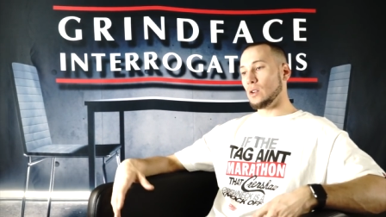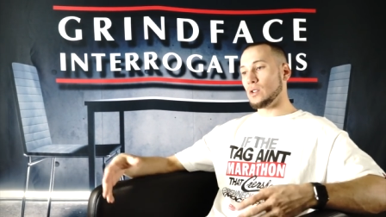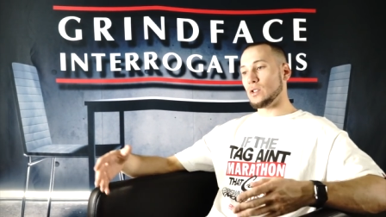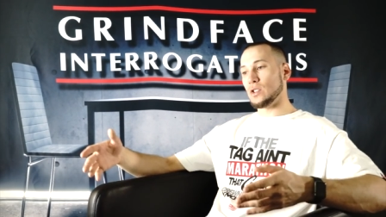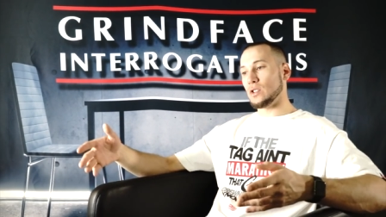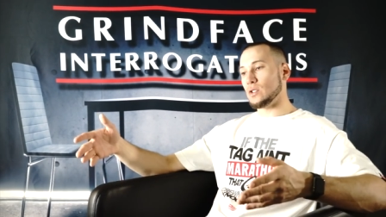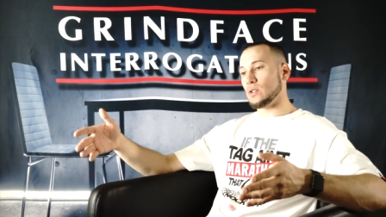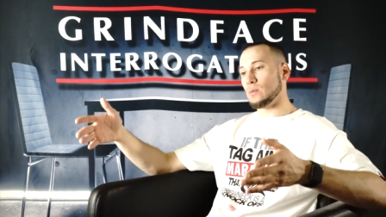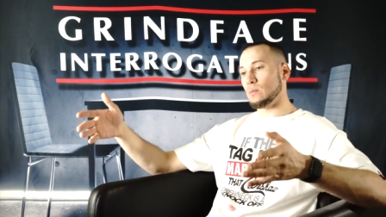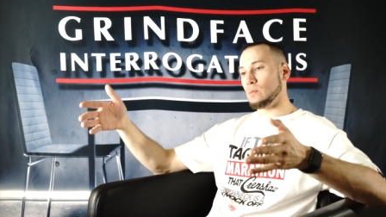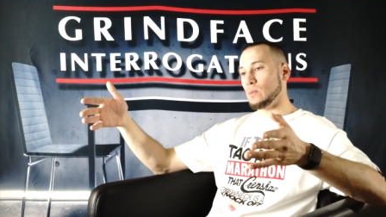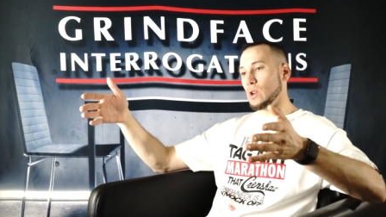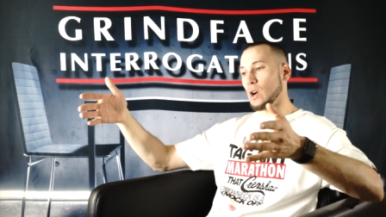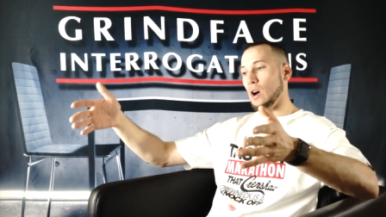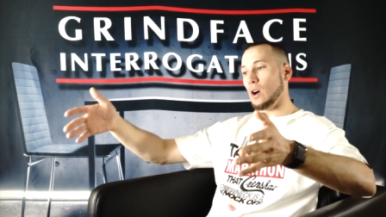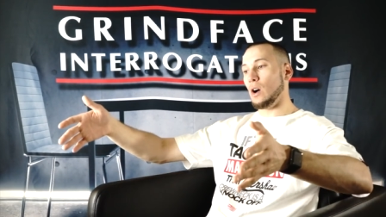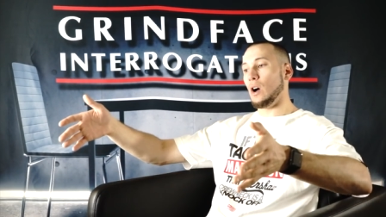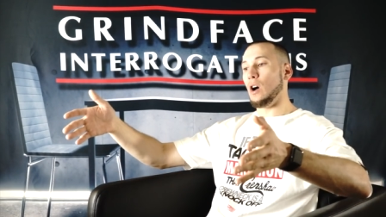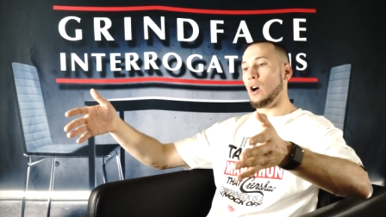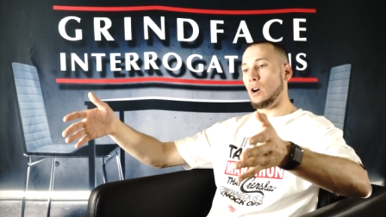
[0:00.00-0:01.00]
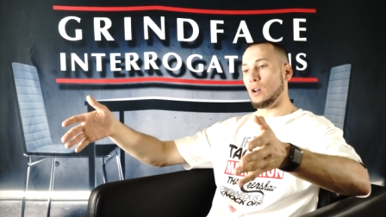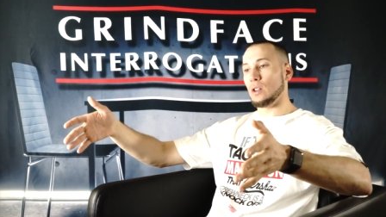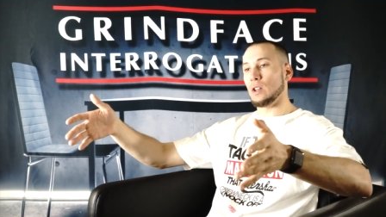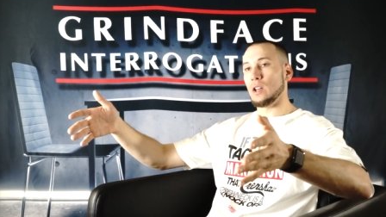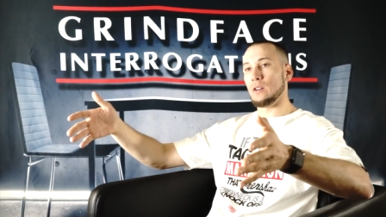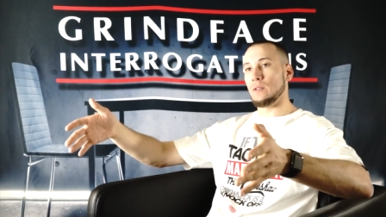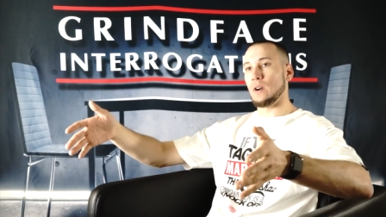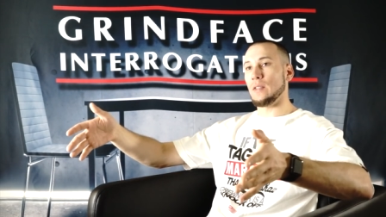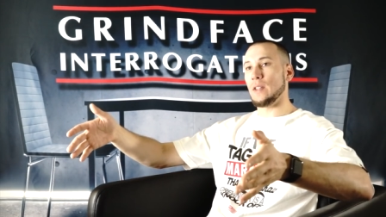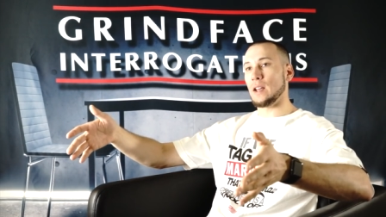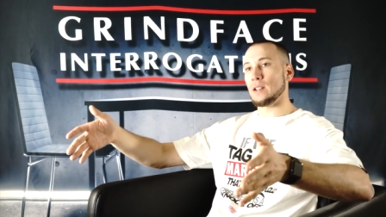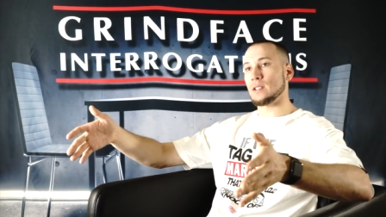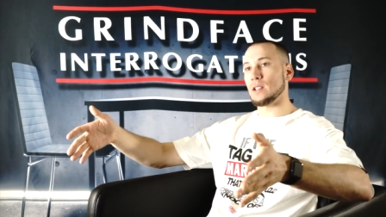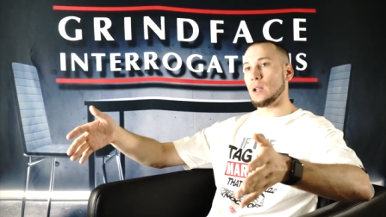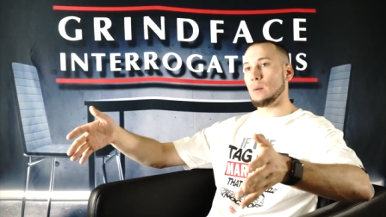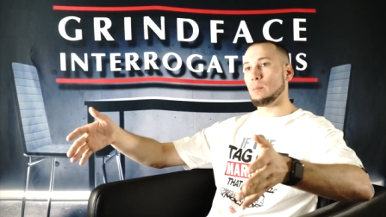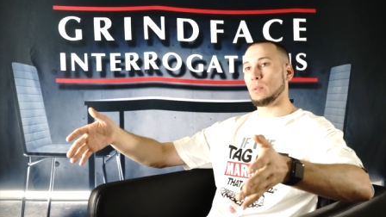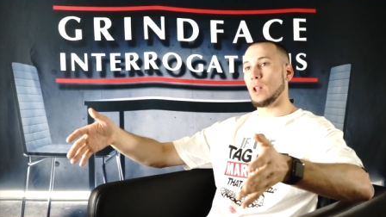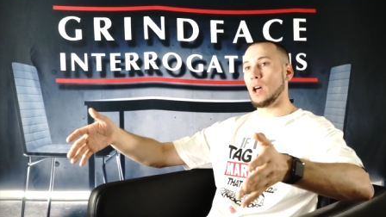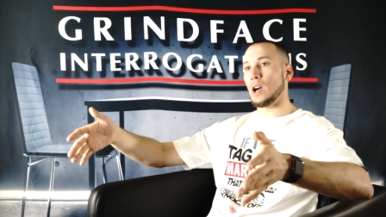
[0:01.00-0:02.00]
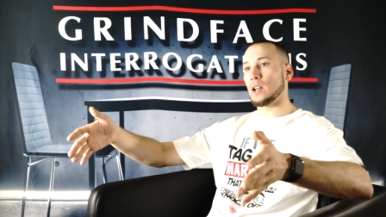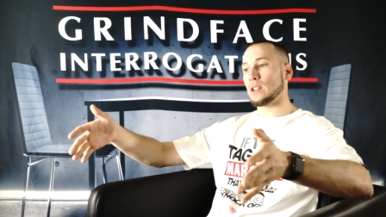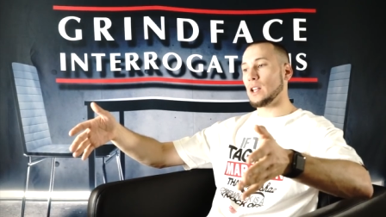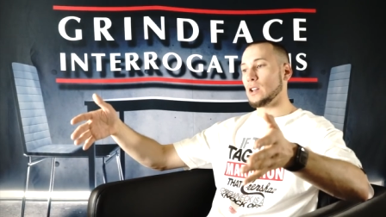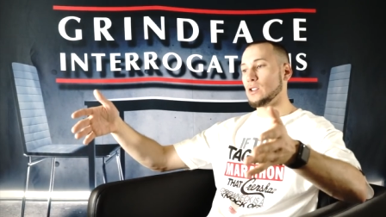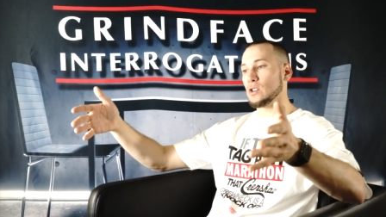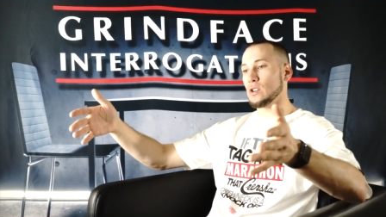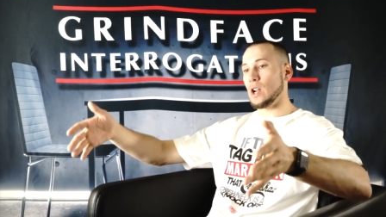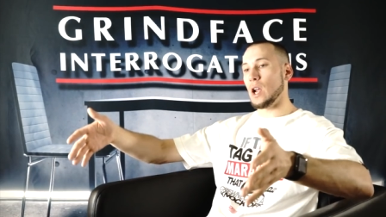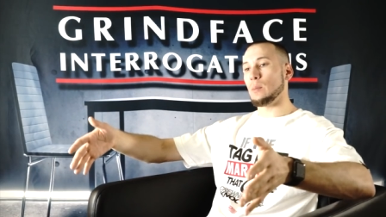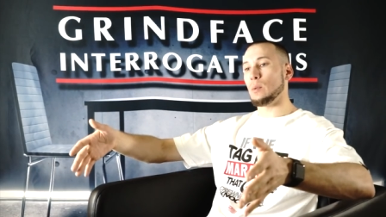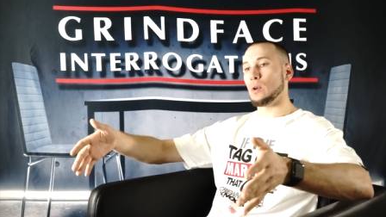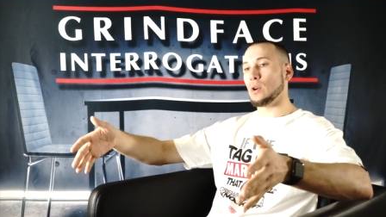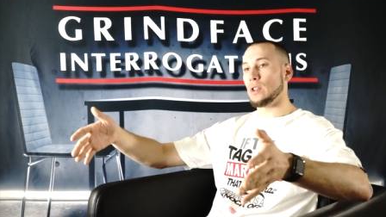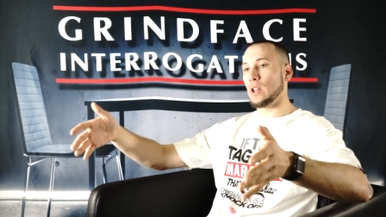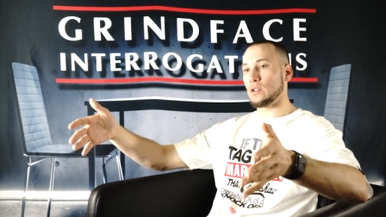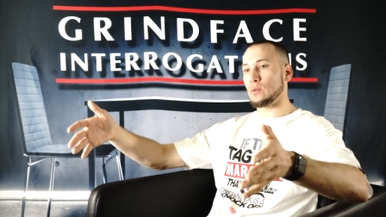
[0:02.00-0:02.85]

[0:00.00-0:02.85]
It's just y'all all live on that same block. That's your neighborhood.